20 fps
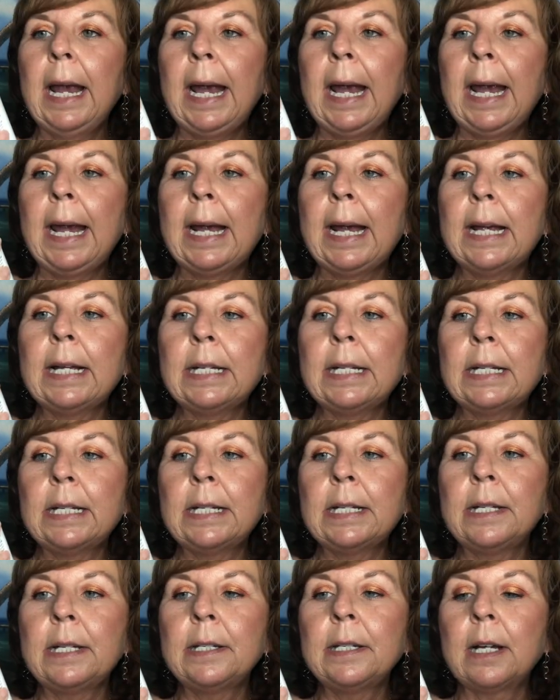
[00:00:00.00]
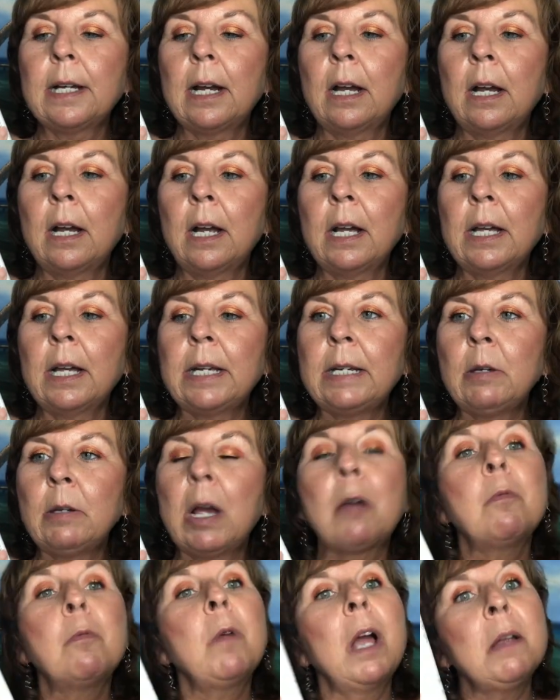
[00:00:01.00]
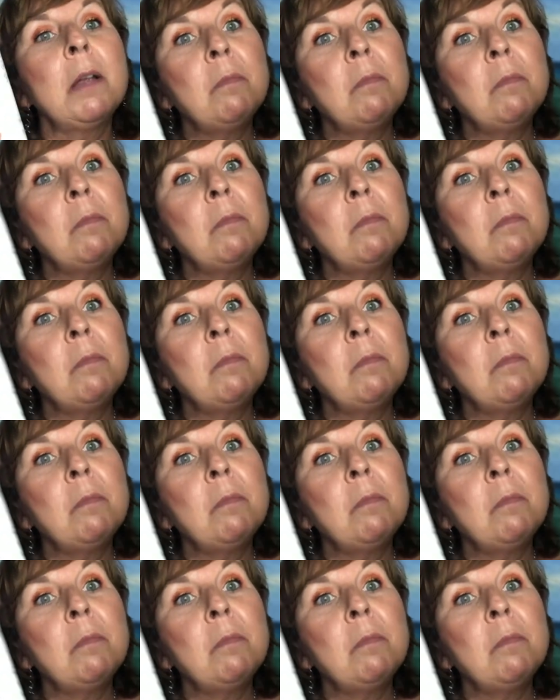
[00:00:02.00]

and I, I,